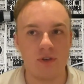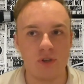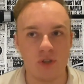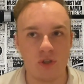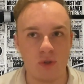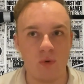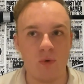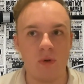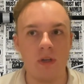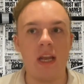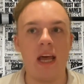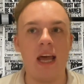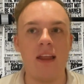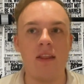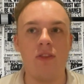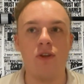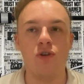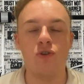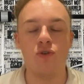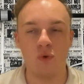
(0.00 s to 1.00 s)
Stone
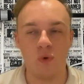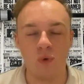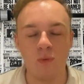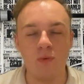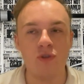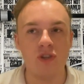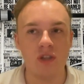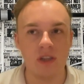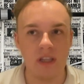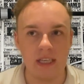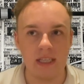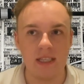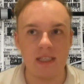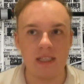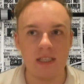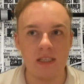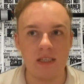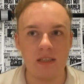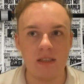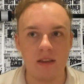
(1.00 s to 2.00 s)
and the Troll was
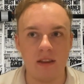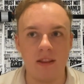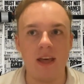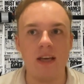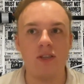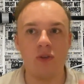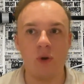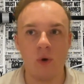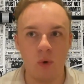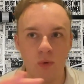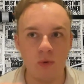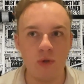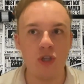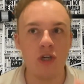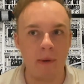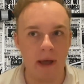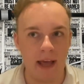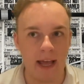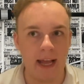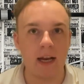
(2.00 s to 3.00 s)
released? This whole
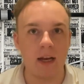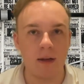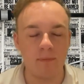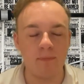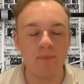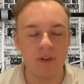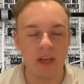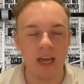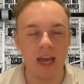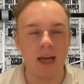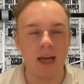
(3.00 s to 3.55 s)
shebang. Yeah.